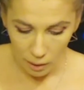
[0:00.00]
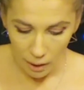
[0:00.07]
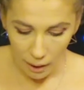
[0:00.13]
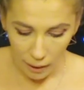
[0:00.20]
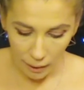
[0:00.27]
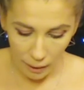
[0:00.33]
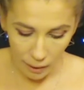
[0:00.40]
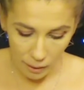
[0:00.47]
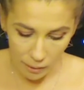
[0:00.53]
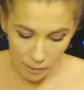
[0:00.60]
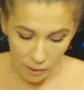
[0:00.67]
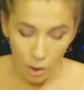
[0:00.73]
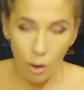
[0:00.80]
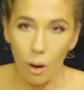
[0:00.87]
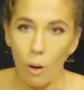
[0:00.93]
and
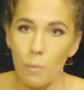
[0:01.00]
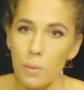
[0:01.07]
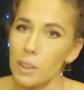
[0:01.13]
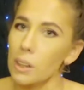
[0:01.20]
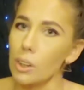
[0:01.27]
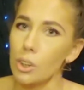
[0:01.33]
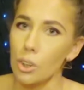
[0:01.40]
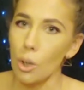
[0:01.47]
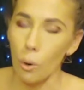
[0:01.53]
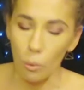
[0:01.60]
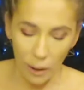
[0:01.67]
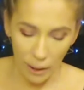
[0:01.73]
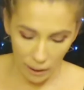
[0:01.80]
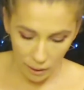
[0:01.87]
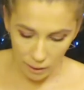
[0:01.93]
oh, this is so
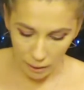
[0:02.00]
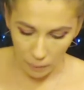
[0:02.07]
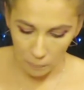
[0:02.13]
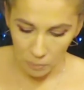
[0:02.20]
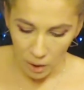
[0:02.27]
handy.